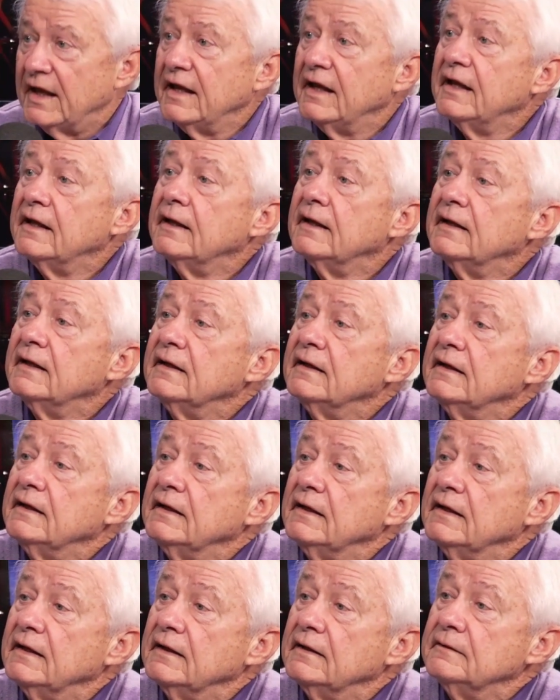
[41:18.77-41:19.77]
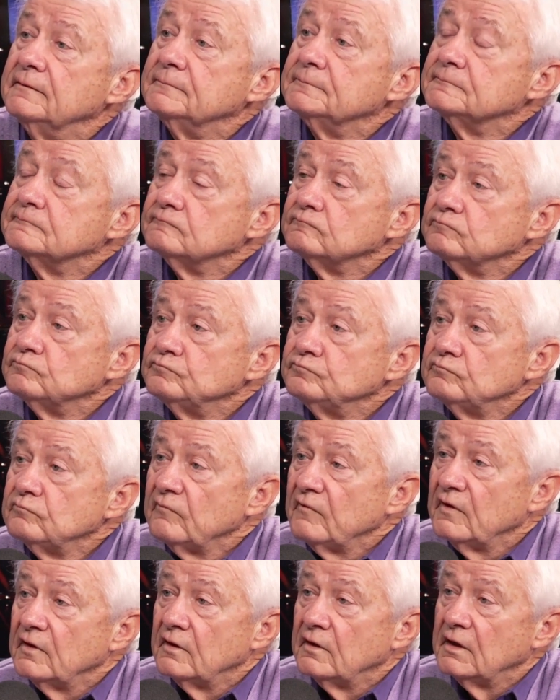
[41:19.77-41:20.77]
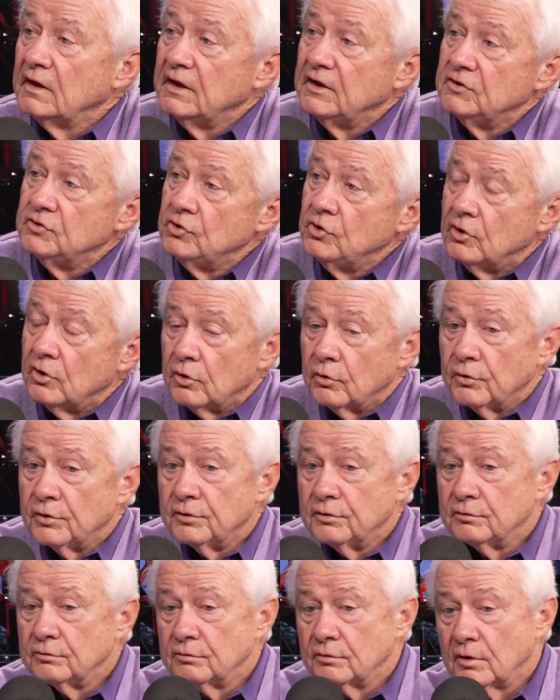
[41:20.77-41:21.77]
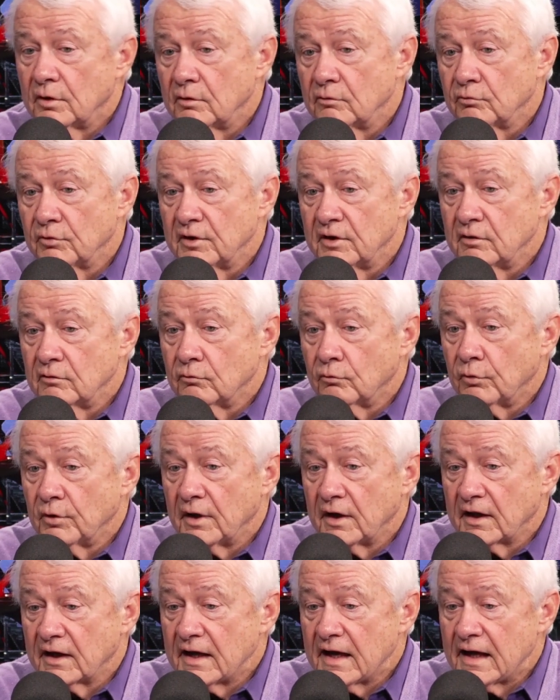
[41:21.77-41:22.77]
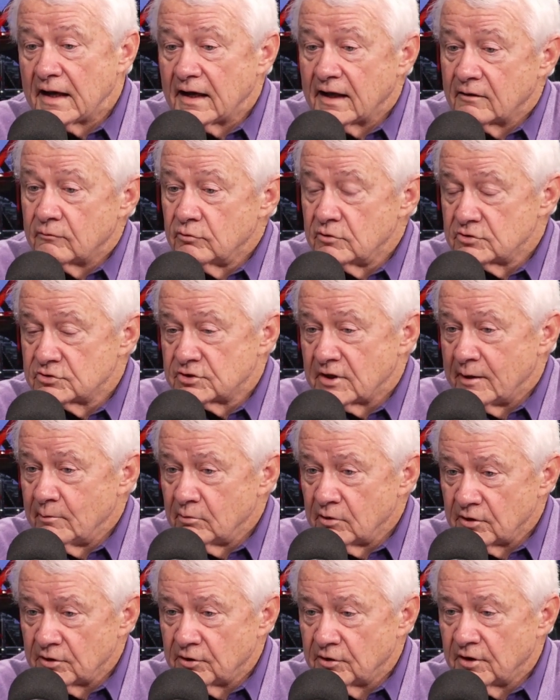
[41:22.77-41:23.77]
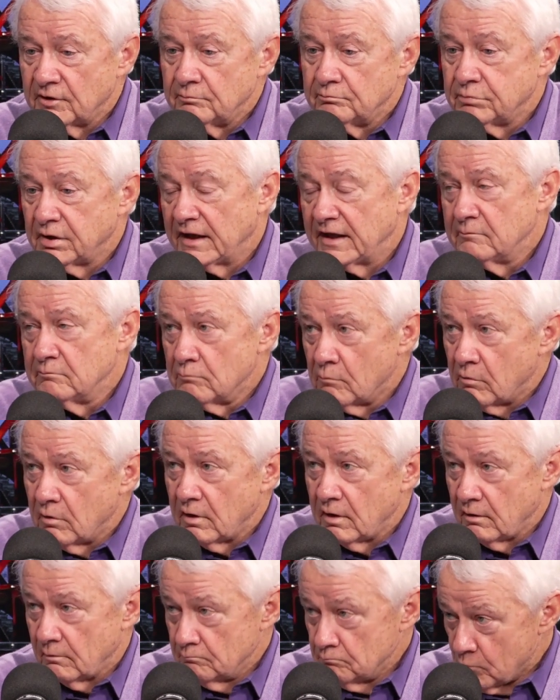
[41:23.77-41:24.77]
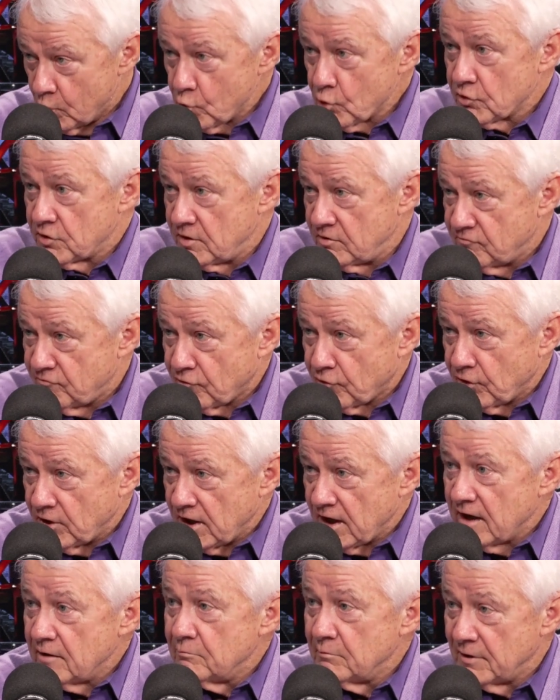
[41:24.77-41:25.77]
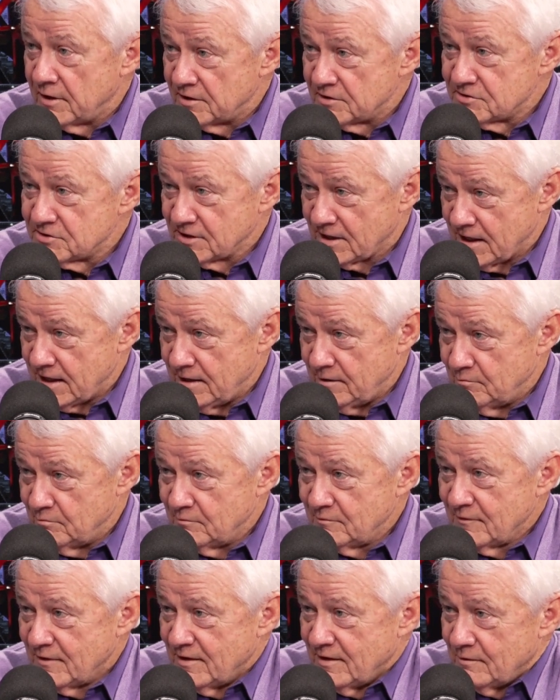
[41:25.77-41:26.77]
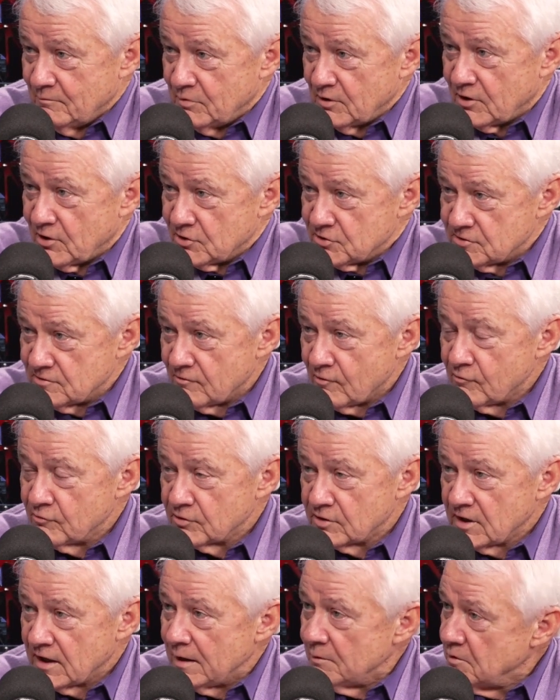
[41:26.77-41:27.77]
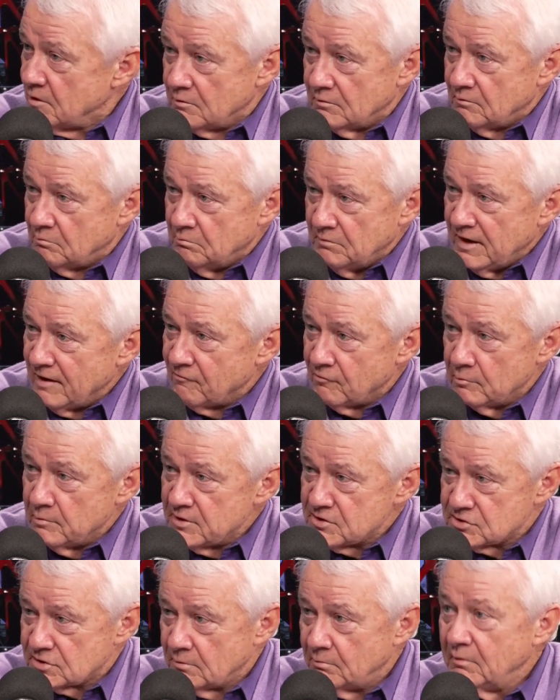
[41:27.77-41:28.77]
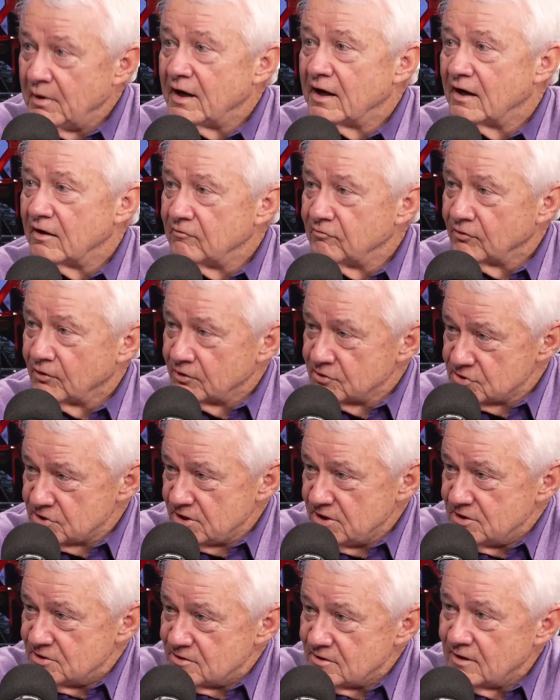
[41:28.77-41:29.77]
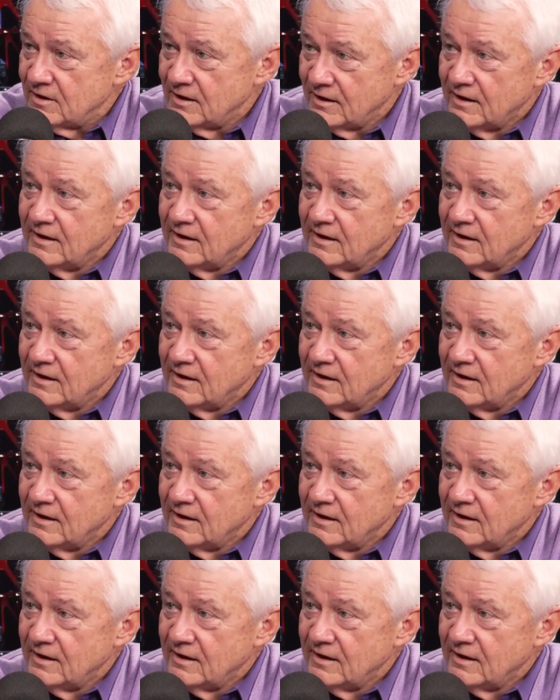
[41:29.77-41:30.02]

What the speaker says: Yeah, and if not, then shut them down. And and when a guy like Will Chamberlain could play more than 48 minutes a game because of overtime, he never missed a minute for a season.